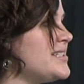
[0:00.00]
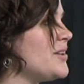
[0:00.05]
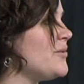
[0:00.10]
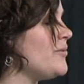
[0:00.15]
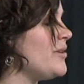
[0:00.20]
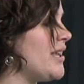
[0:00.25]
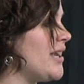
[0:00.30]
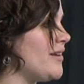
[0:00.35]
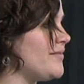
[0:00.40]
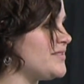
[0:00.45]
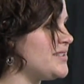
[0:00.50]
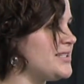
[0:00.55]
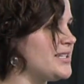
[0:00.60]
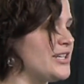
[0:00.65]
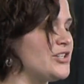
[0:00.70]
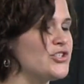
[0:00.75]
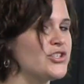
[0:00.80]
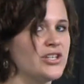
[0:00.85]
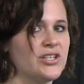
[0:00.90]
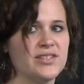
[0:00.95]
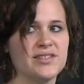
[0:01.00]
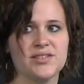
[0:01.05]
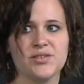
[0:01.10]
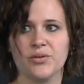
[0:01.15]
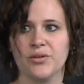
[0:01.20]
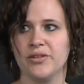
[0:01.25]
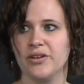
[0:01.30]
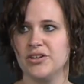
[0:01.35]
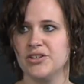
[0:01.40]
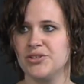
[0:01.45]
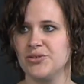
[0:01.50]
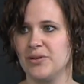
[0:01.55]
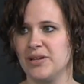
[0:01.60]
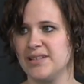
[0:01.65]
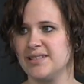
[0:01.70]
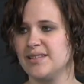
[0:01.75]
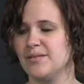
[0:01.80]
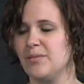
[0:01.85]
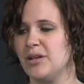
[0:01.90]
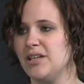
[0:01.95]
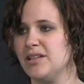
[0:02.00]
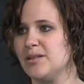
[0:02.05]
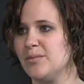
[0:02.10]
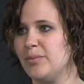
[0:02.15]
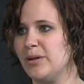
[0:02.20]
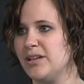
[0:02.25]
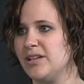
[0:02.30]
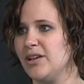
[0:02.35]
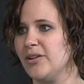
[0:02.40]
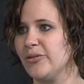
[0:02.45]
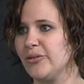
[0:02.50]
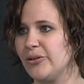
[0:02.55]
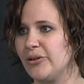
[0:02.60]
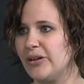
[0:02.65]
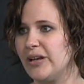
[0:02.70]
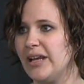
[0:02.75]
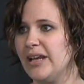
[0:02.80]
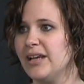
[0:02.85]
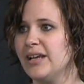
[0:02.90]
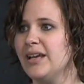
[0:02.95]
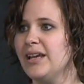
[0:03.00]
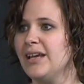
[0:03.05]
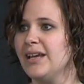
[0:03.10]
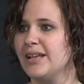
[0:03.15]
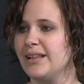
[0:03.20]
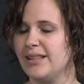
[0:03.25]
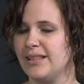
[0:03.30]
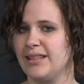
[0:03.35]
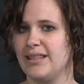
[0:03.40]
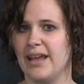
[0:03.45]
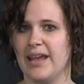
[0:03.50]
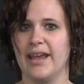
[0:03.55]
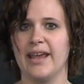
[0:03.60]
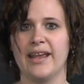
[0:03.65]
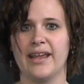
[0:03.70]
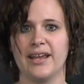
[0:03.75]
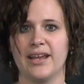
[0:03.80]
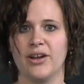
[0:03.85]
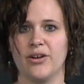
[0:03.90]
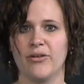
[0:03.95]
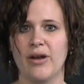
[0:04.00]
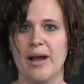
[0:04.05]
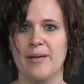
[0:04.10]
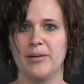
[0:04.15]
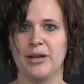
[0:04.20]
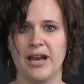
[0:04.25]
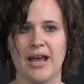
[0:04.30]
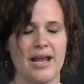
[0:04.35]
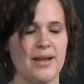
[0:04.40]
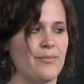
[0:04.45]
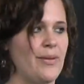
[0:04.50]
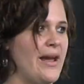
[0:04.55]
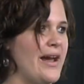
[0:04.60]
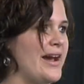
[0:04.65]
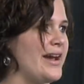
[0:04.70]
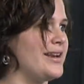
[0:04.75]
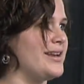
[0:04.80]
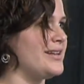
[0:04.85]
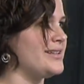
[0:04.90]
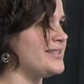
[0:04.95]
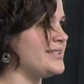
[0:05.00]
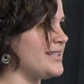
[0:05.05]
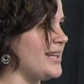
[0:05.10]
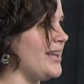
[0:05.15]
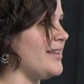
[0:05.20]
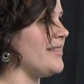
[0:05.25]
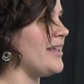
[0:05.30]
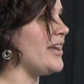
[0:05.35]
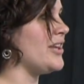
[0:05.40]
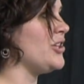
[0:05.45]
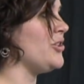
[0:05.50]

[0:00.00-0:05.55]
that we have stations or they're doing some independent learning, they can grab an iPad, scan that